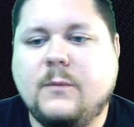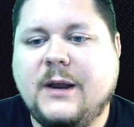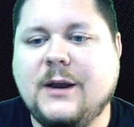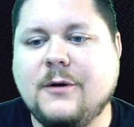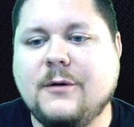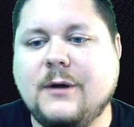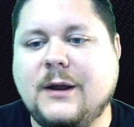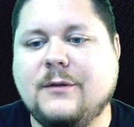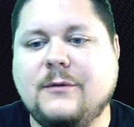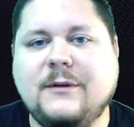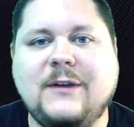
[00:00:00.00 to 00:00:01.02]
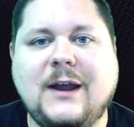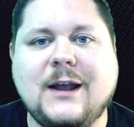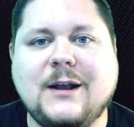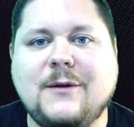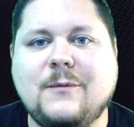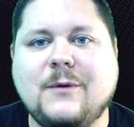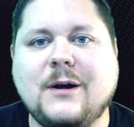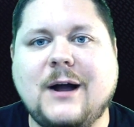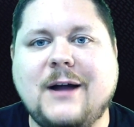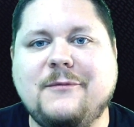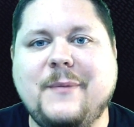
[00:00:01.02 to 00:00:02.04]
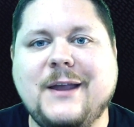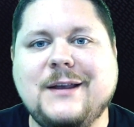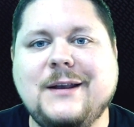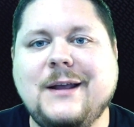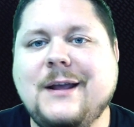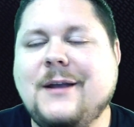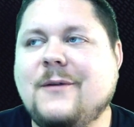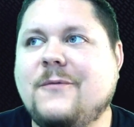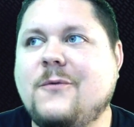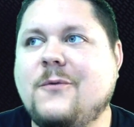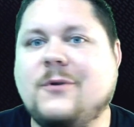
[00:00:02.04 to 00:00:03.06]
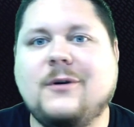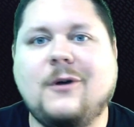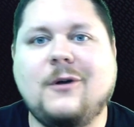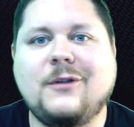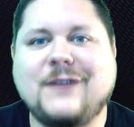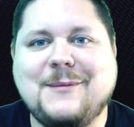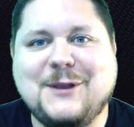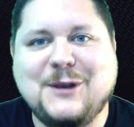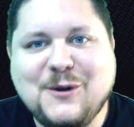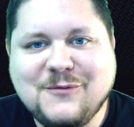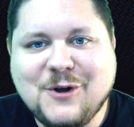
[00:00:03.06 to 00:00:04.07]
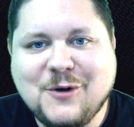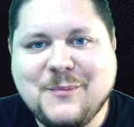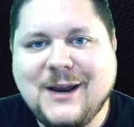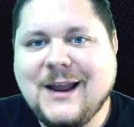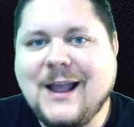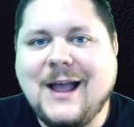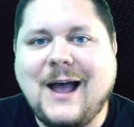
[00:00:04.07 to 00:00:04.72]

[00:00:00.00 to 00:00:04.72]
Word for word: Here in Louisiana, where I've been for all the time that you've known me,